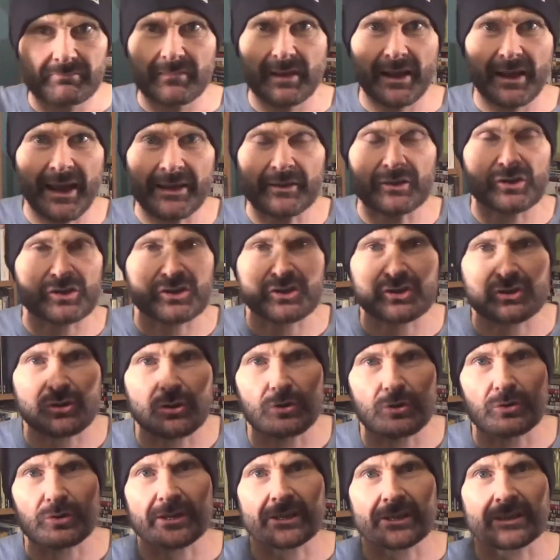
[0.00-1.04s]
End of
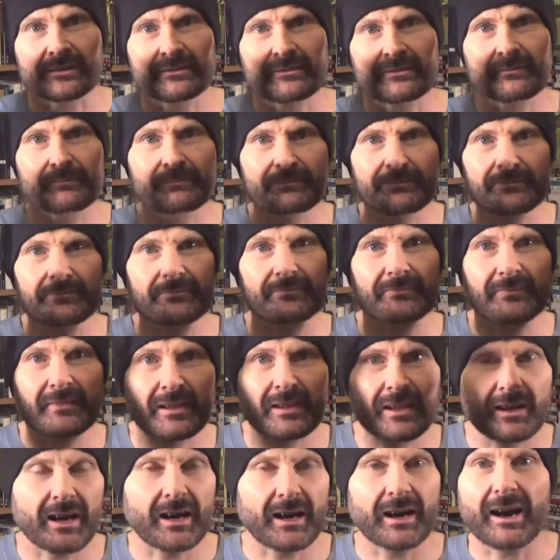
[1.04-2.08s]
story.
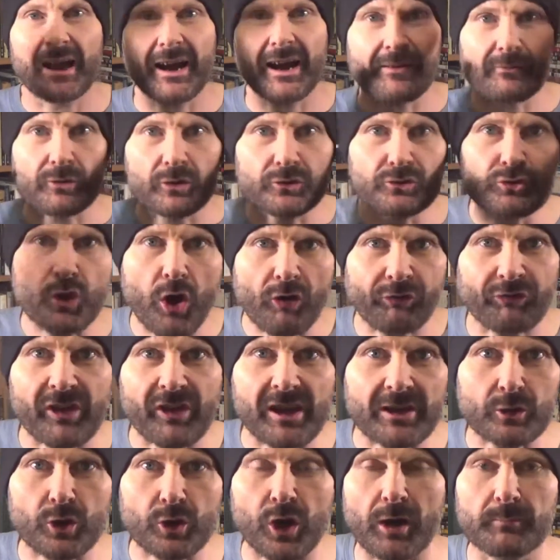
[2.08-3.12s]
I've got nothing
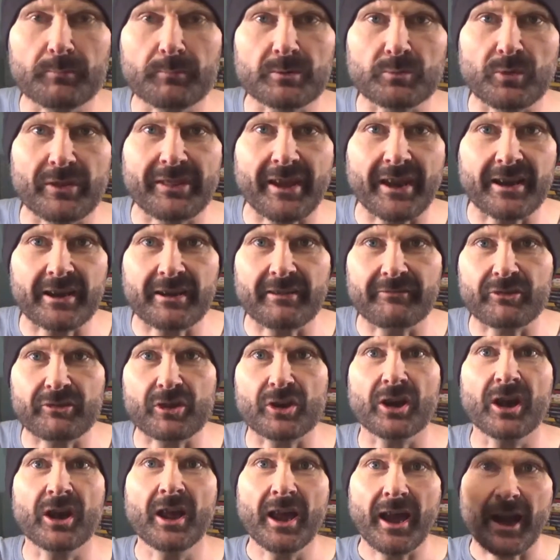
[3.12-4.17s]
in common with any of
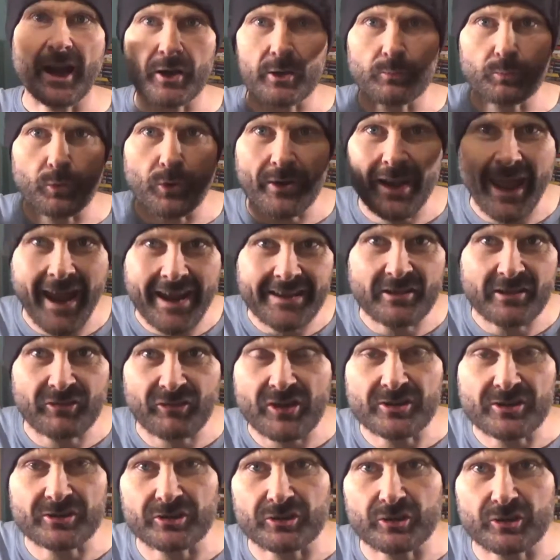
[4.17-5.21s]
you. I don't want
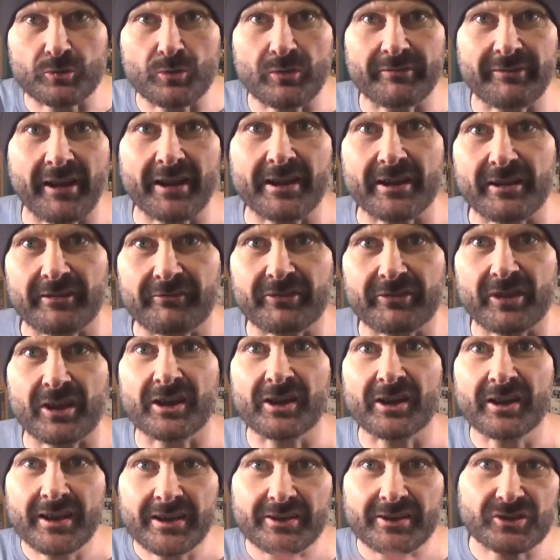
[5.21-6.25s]
anything to do with any of you.
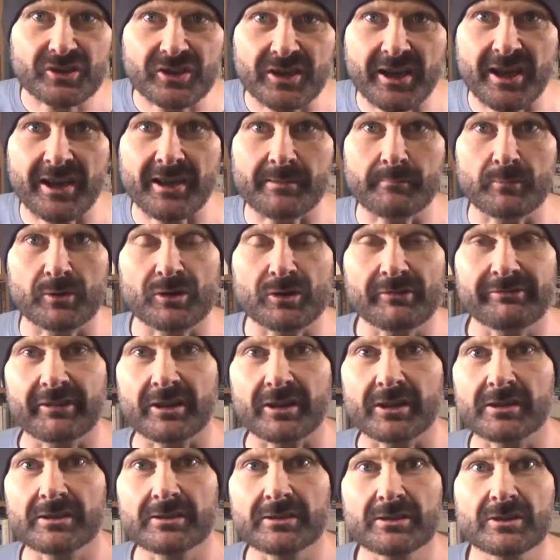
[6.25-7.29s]
It's game over.